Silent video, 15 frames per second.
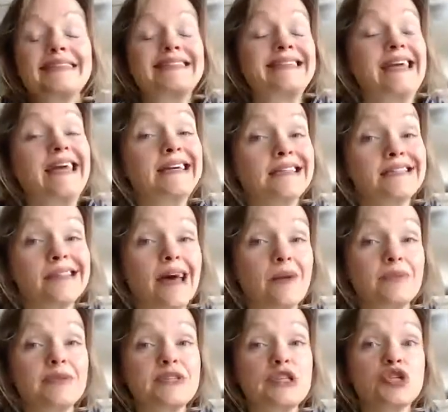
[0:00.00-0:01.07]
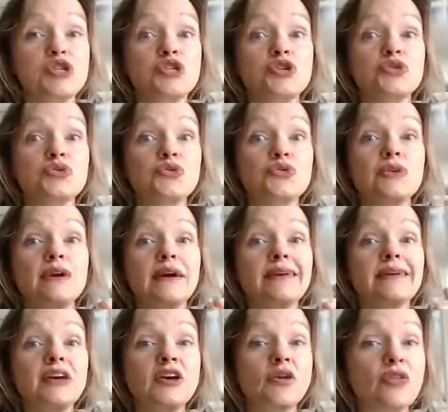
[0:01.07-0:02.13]
take steps to
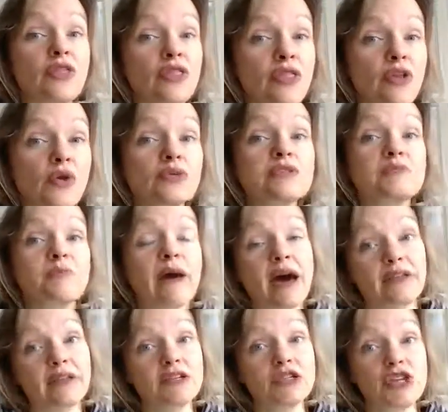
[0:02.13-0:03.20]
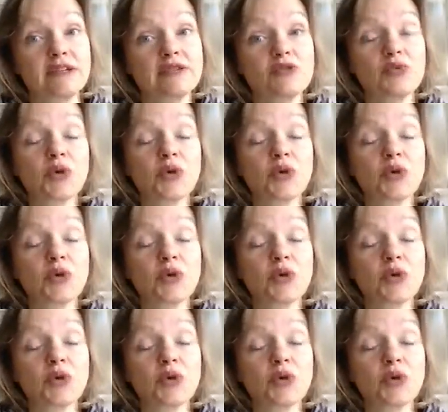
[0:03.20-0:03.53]
kill those pathogens.